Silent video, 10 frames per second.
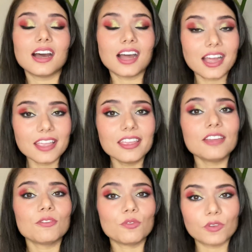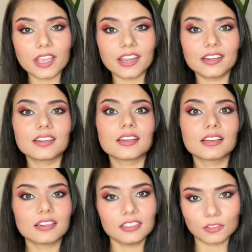I wear
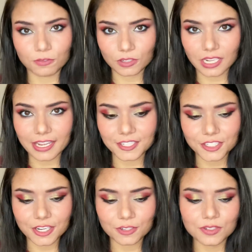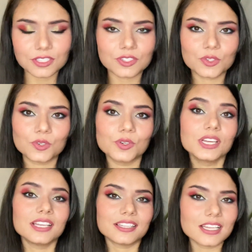colorful eyeshadows, so
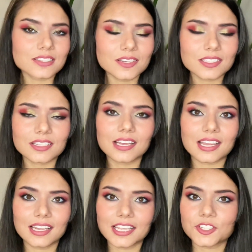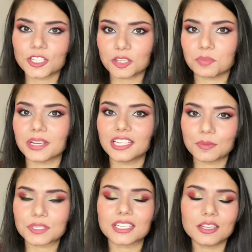that's the reason I like to keep my
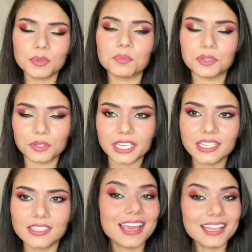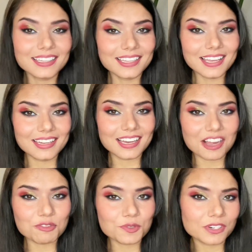lips a little bit muted. And then
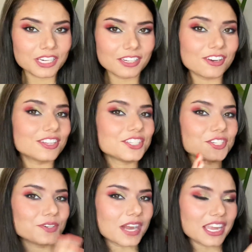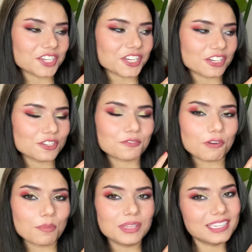I was working on 2 eyeshadows
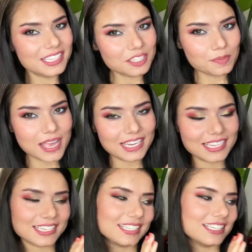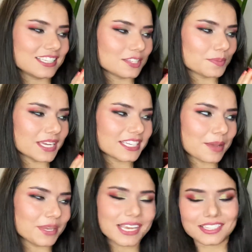from this palette. This is my
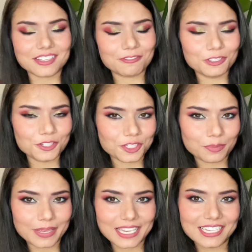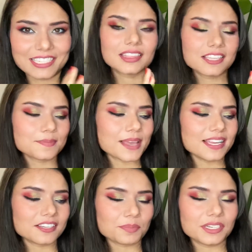Tammy X Revolution palette. This
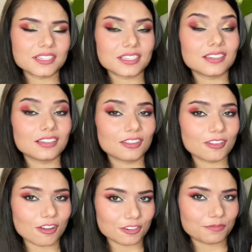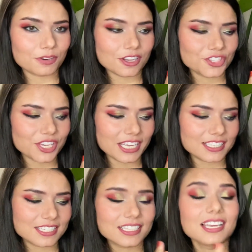palette appears in a lot of
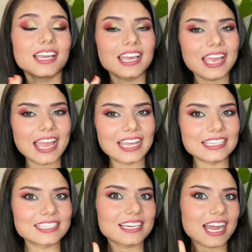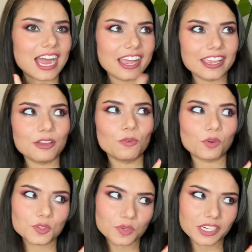projects, and I
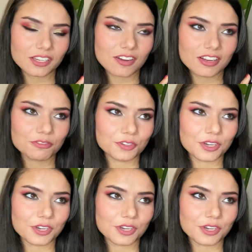was working on a few